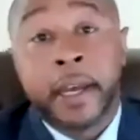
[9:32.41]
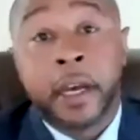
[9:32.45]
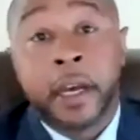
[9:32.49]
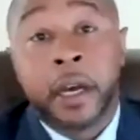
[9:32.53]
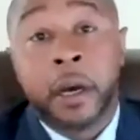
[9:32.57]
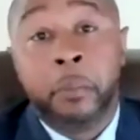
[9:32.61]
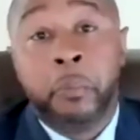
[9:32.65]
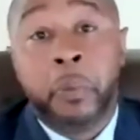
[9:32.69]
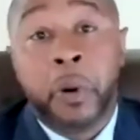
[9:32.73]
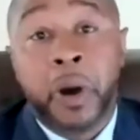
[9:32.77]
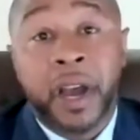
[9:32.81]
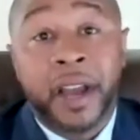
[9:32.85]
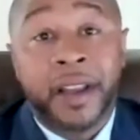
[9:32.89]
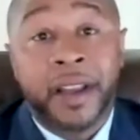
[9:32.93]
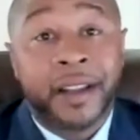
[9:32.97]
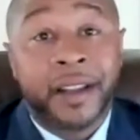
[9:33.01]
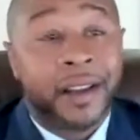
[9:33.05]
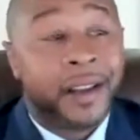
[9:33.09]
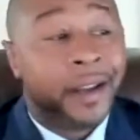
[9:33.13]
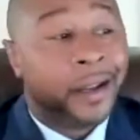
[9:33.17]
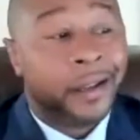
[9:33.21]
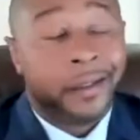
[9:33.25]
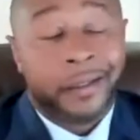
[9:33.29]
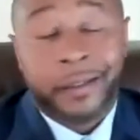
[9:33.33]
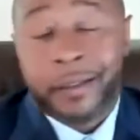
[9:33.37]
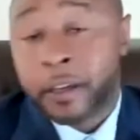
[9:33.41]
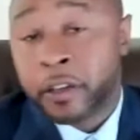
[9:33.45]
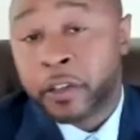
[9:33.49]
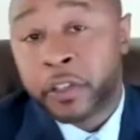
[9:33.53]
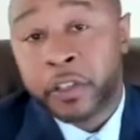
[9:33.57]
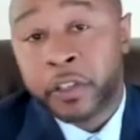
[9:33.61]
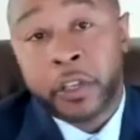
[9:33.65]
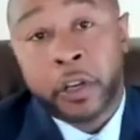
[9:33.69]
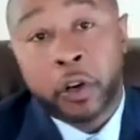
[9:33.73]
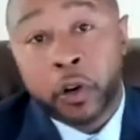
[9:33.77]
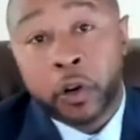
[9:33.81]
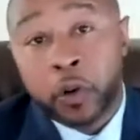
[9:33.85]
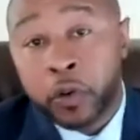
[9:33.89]
but their
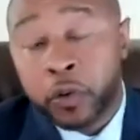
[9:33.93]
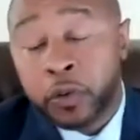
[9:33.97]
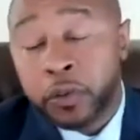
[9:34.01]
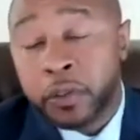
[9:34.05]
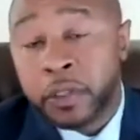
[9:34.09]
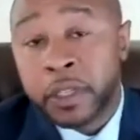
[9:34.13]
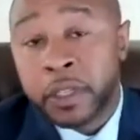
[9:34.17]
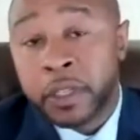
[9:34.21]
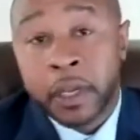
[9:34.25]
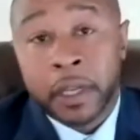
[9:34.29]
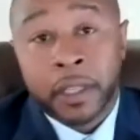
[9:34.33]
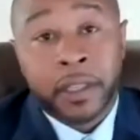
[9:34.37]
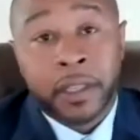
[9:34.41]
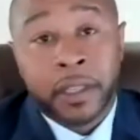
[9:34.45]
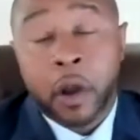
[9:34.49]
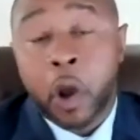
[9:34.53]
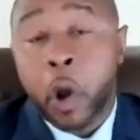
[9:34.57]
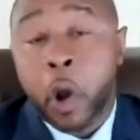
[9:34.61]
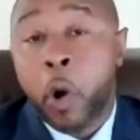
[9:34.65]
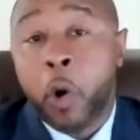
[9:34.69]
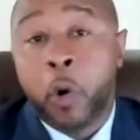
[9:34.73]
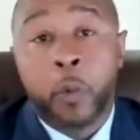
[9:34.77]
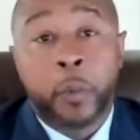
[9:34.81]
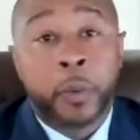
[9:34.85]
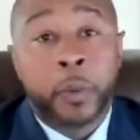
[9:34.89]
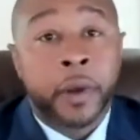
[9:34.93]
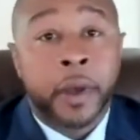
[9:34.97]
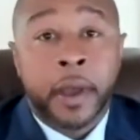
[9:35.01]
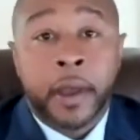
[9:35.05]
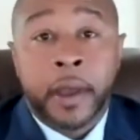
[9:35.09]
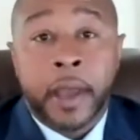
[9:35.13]
souls, their hope,